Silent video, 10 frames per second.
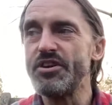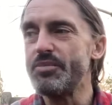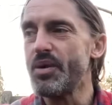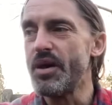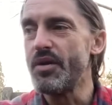you
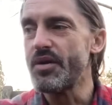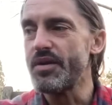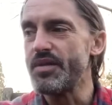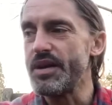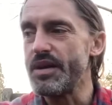might look
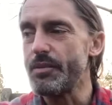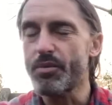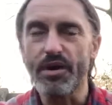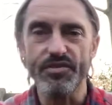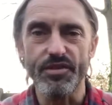at the
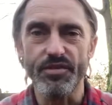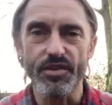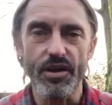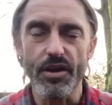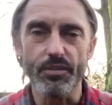oppressive
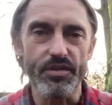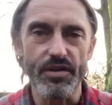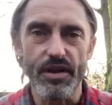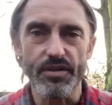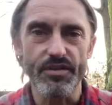
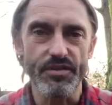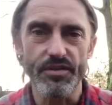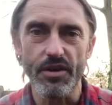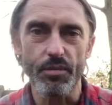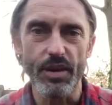circumstances
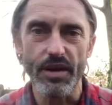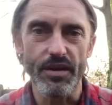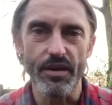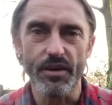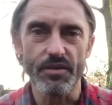that are being
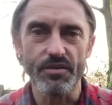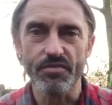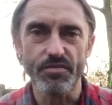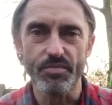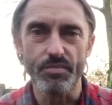kind
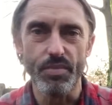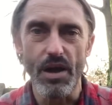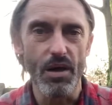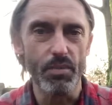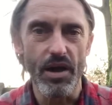of
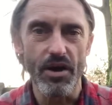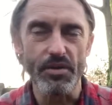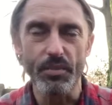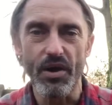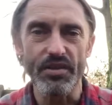blah
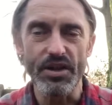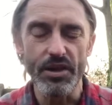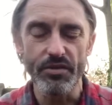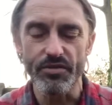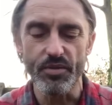blahed by the
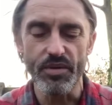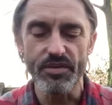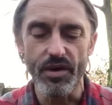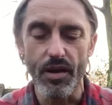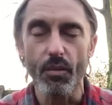news all the
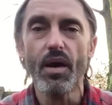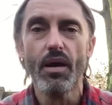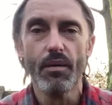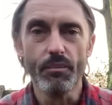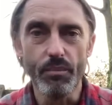time
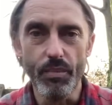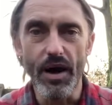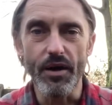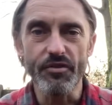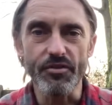
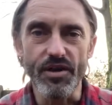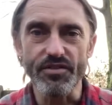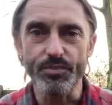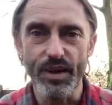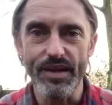but
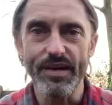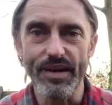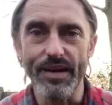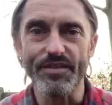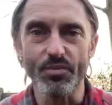trust me
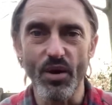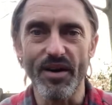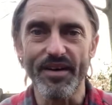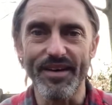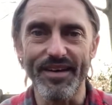it is
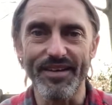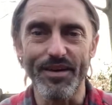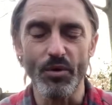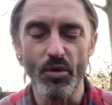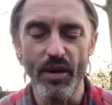working
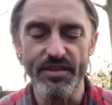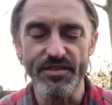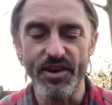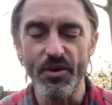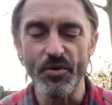i'm always
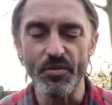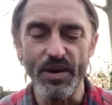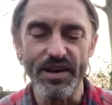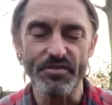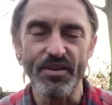told
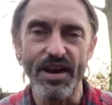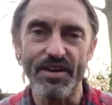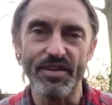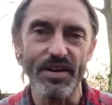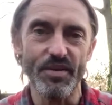whenever i
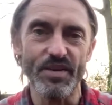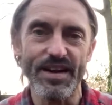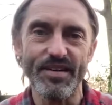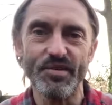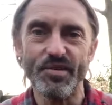have a little
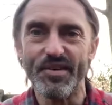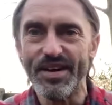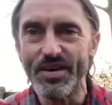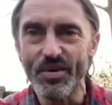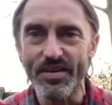niggle or a
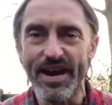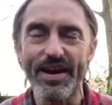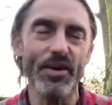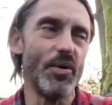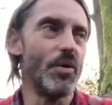little
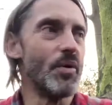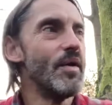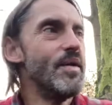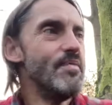doubt or